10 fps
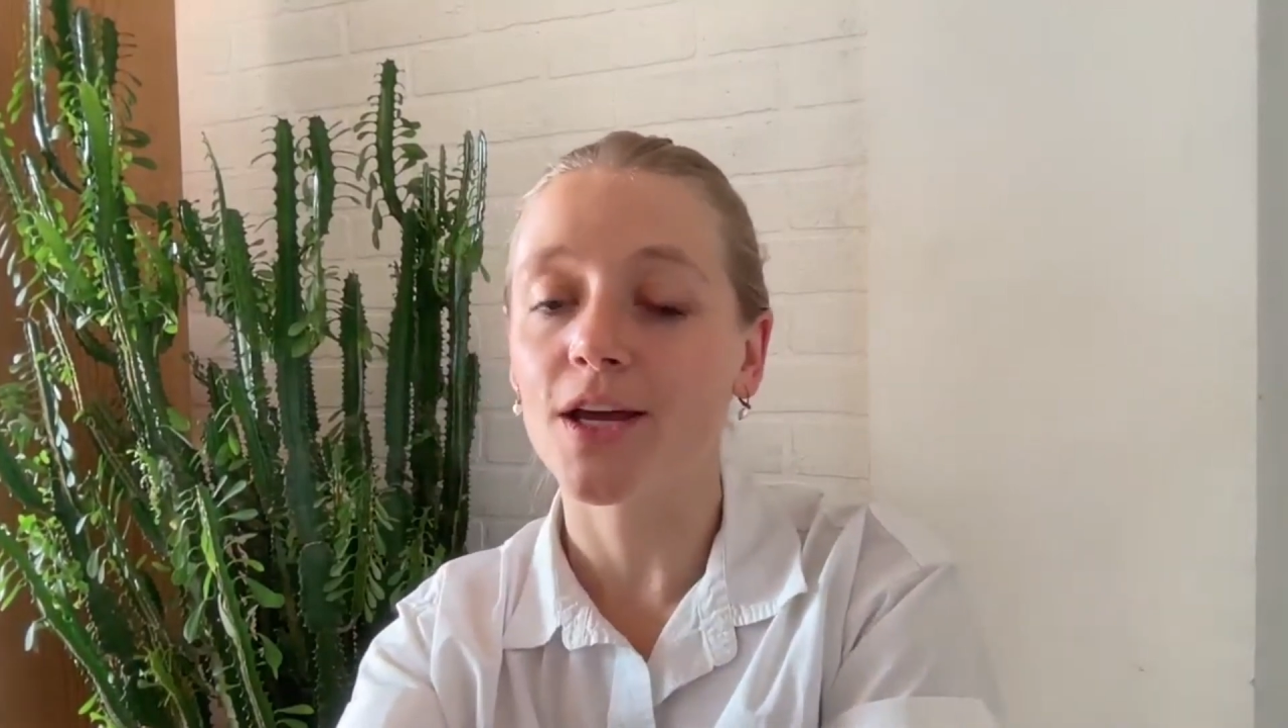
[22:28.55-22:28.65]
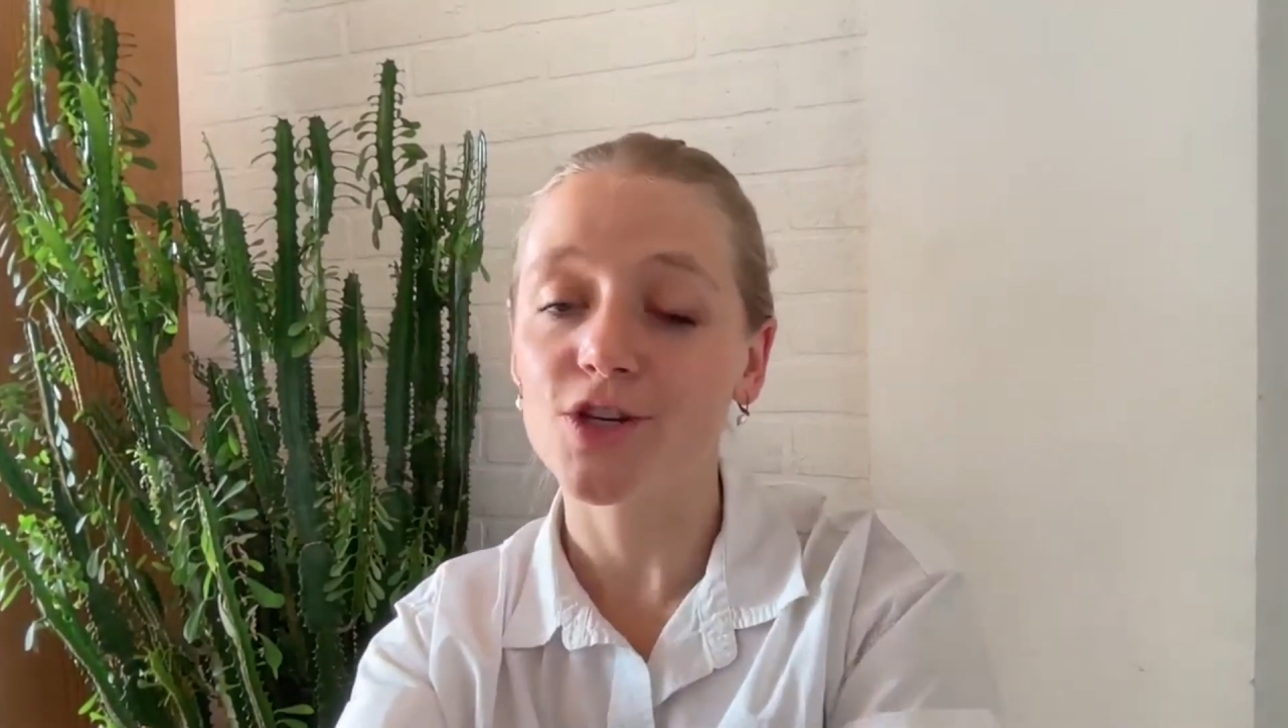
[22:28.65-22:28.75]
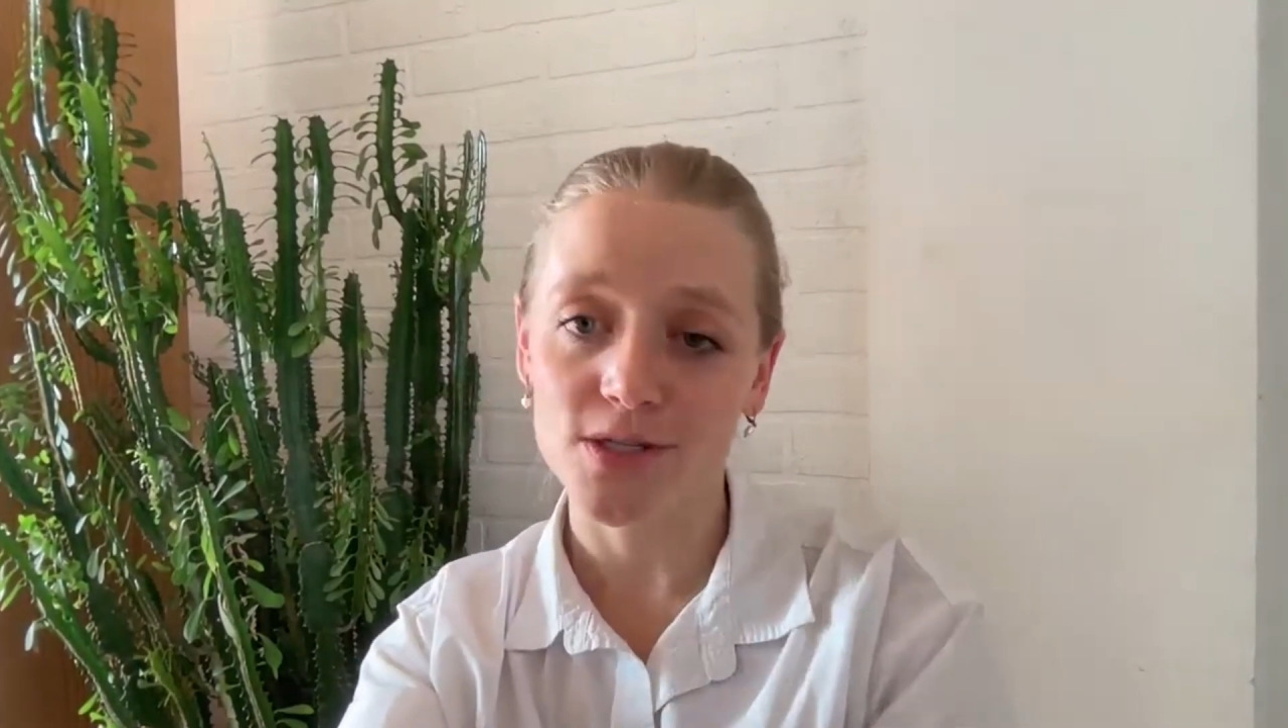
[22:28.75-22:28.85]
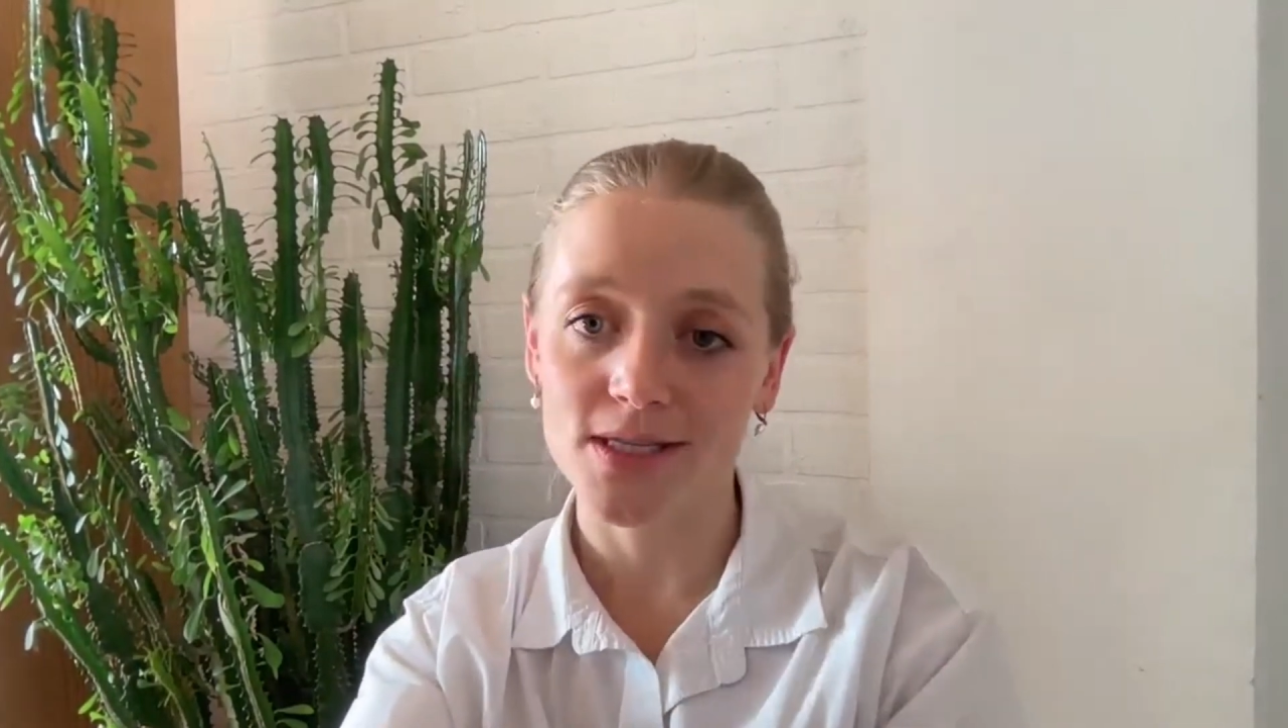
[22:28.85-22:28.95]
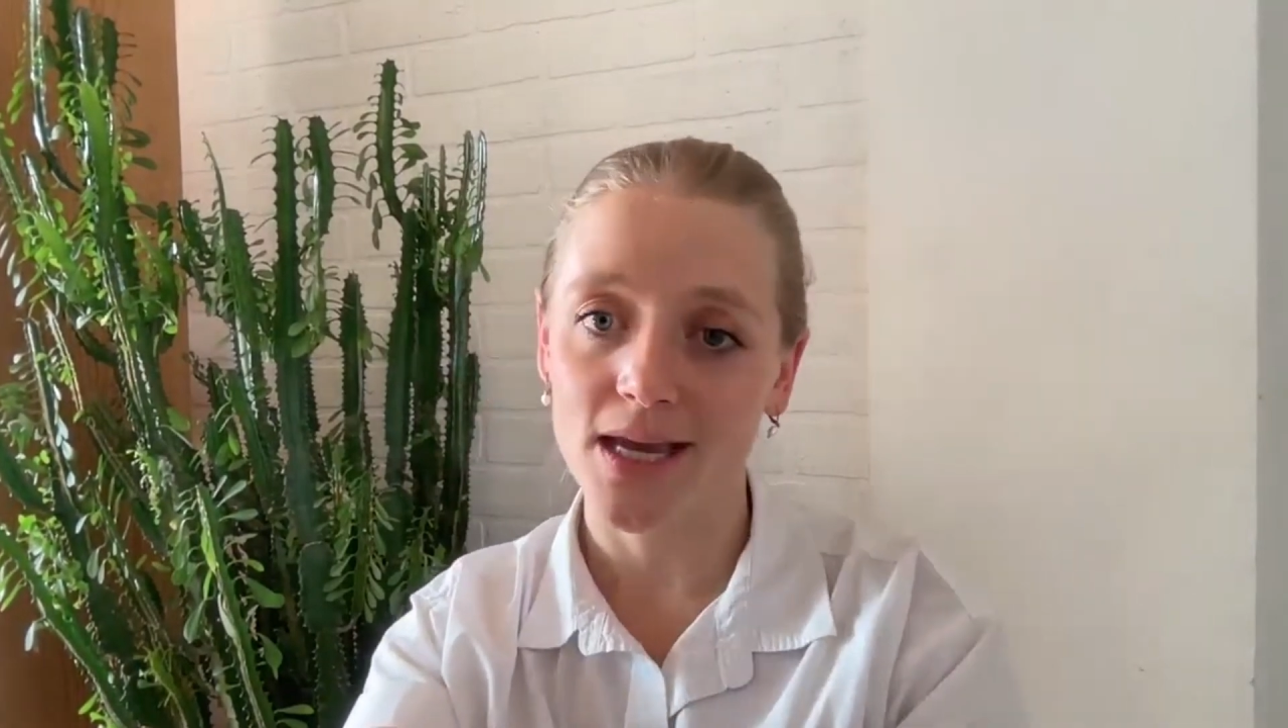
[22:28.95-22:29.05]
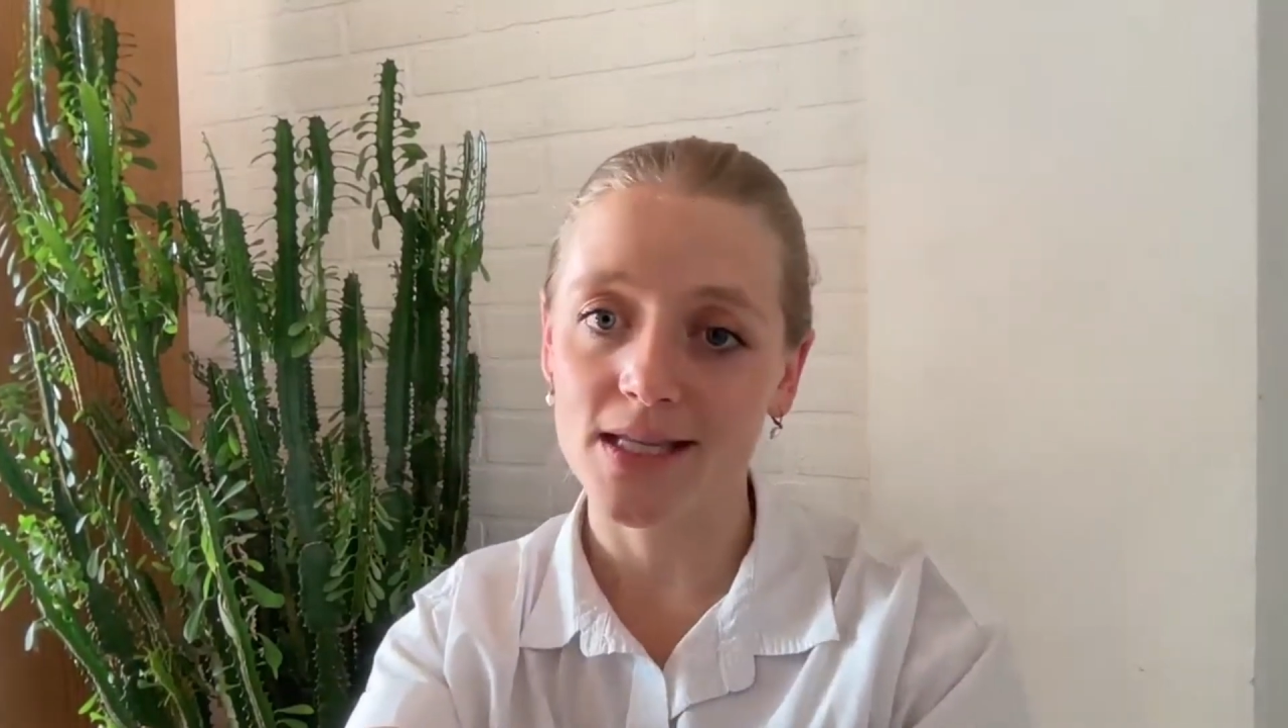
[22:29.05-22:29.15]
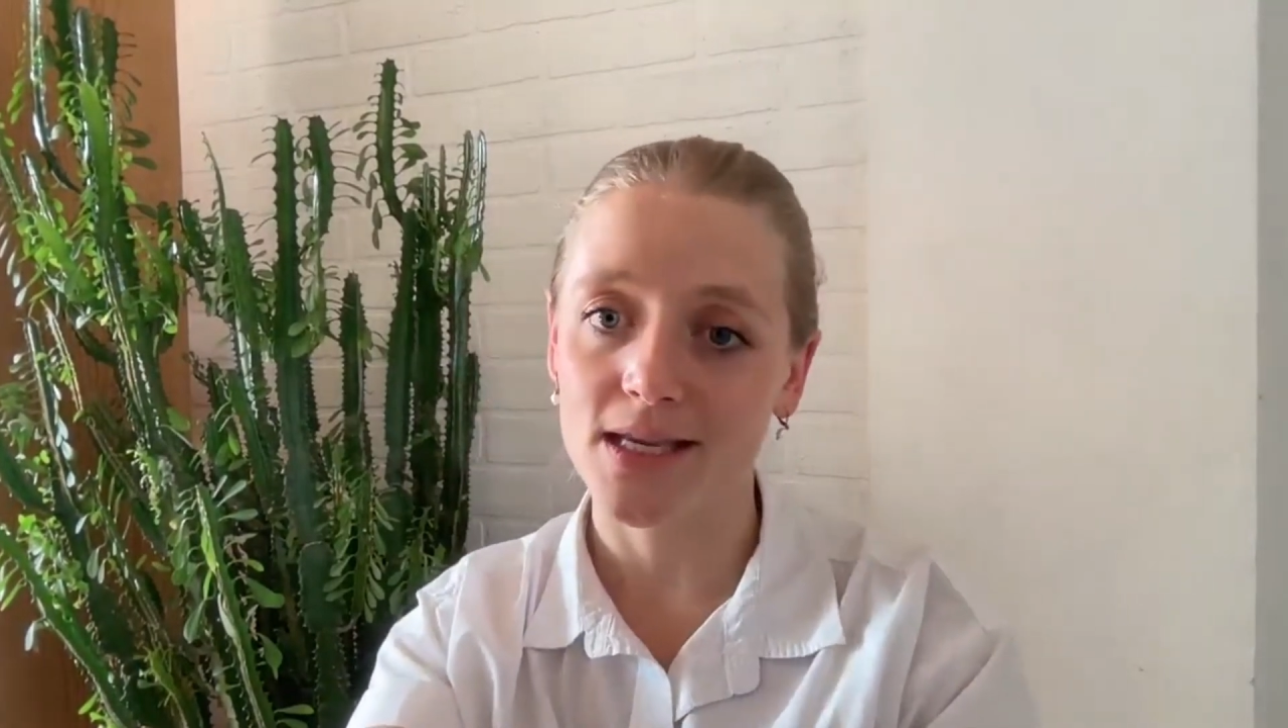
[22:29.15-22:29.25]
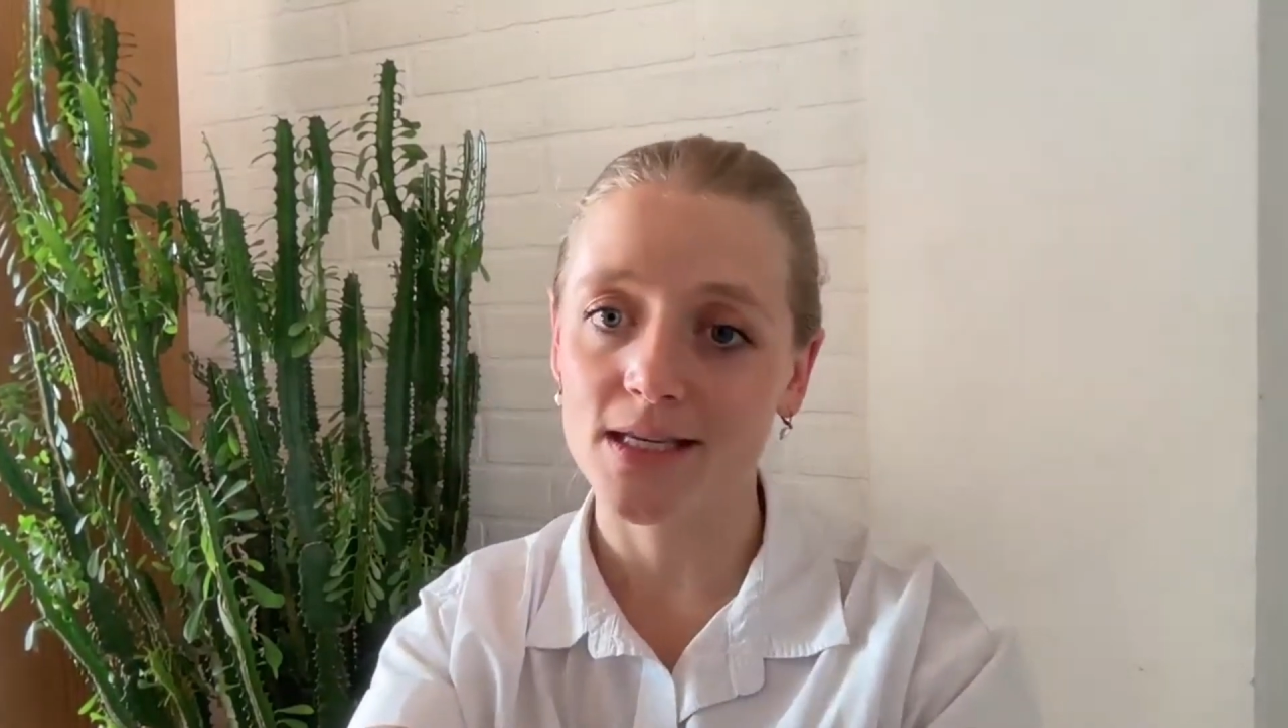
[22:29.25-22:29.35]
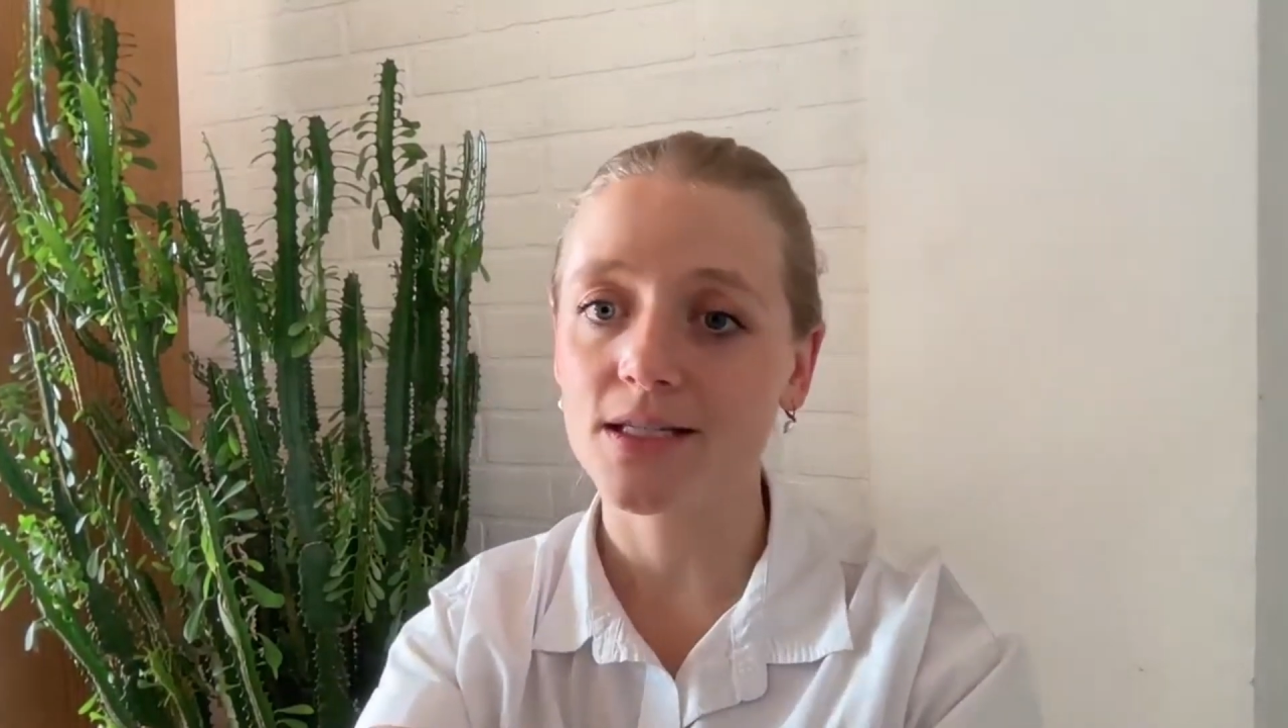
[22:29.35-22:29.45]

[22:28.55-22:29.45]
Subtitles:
Issues in Science and